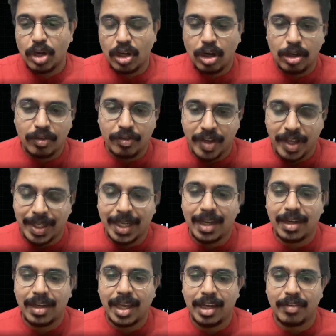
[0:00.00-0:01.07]
a lot of
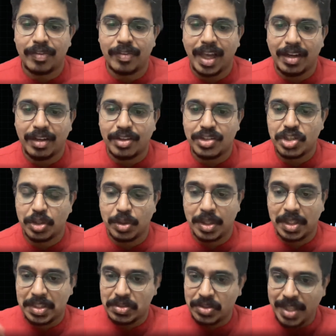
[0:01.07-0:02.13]
retail kind of characteristic to
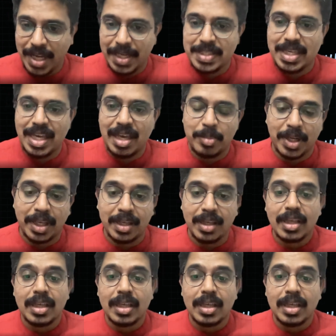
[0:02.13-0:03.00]
it. So that is happening.